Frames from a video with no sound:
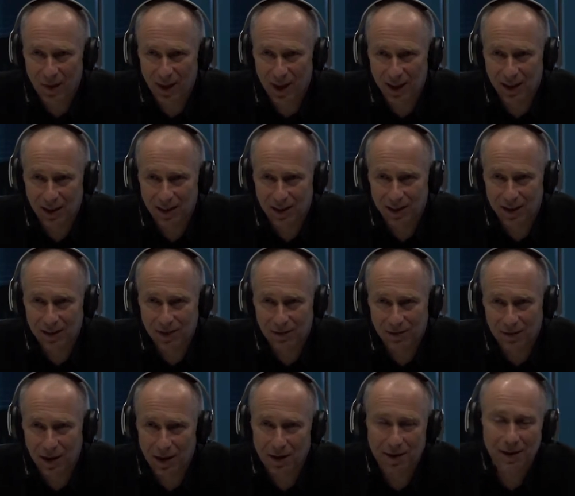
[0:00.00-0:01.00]

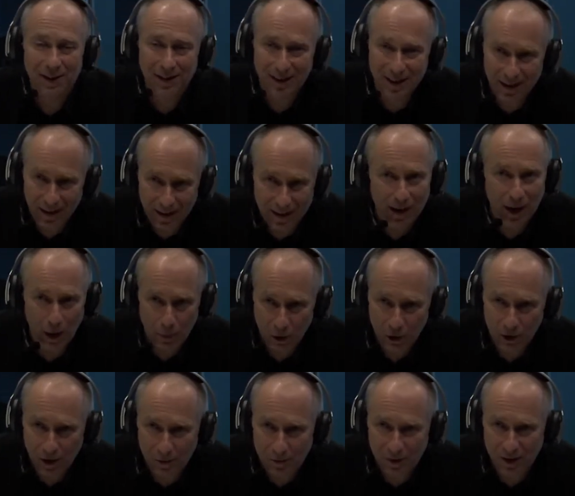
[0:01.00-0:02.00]
in nearly
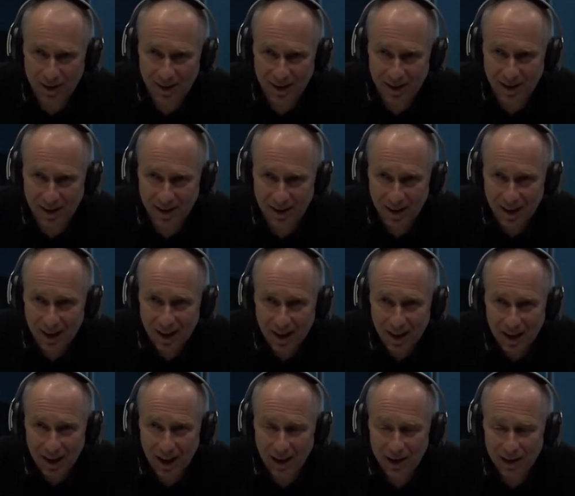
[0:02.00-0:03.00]
apocalyptic cities,
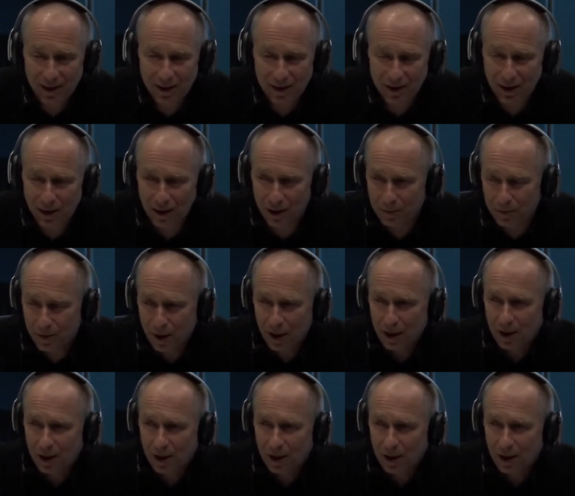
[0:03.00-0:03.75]
and